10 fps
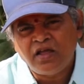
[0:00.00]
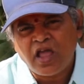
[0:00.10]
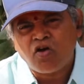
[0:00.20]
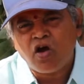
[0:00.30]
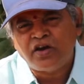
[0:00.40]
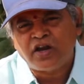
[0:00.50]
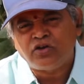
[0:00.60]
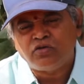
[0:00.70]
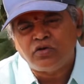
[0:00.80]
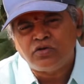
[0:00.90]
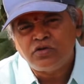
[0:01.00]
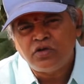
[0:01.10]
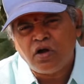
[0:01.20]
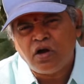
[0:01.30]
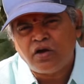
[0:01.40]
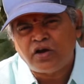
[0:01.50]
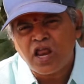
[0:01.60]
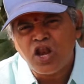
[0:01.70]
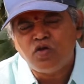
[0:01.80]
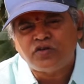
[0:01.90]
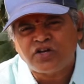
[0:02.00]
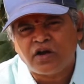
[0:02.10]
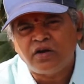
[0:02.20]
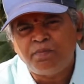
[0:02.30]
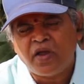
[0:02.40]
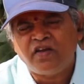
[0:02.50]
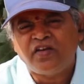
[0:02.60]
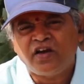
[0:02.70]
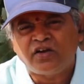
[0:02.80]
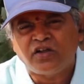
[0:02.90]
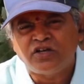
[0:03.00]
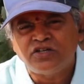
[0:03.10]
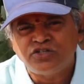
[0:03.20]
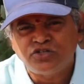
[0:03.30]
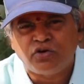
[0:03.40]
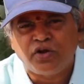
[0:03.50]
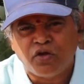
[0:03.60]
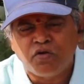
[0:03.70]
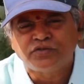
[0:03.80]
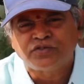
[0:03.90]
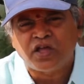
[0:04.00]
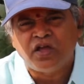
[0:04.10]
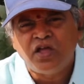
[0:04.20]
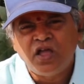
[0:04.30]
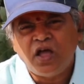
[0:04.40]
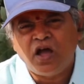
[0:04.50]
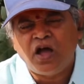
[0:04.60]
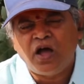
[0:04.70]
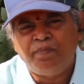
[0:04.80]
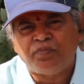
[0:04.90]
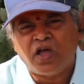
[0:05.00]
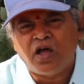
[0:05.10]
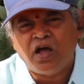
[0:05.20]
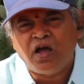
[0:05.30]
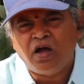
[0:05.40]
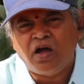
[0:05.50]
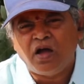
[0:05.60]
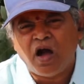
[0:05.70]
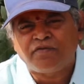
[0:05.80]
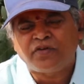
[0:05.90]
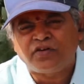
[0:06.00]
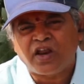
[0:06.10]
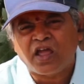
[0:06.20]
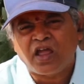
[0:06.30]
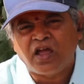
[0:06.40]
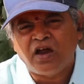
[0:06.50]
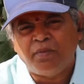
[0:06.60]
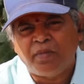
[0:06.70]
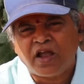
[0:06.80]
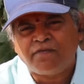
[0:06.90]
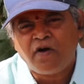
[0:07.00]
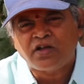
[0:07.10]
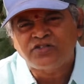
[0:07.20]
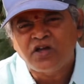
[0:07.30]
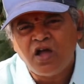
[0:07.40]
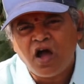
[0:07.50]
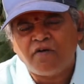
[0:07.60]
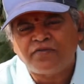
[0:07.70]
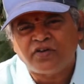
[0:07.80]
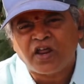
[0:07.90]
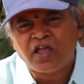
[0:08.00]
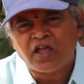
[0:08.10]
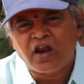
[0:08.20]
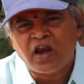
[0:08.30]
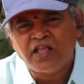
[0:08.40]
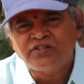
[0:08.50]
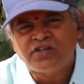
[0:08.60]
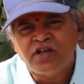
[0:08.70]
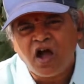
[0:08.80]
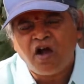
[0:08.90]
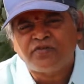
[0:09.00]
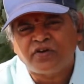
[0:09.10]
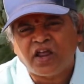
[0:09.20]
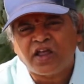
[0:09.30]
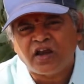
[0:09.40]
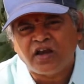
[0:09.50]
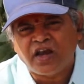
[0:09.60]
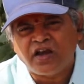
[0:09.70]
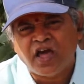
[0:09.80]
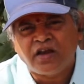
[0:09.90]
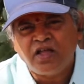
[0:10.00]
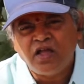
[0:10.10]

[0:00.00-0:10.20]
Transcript: According to dilution, patient should use after taking breakfast, after taking lunch, after taking dinner.